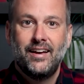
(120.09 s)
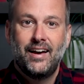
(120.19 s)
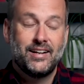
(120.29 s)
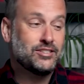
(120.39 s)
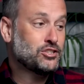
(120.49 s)

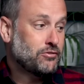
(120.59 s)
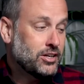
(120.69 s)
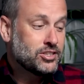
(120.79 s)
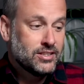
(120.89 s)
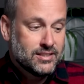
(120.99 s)
and
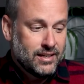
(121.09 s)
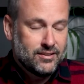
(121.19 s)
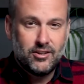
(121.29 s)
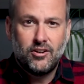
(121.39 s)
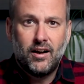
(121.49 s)
instructions then
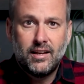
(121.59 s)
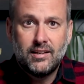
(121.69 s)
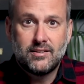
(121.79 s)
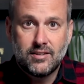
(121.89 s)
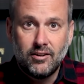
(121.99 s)
to not
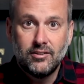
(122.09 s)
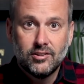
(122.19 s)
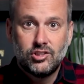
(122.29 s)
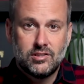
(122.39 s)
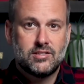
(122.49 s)
indulge in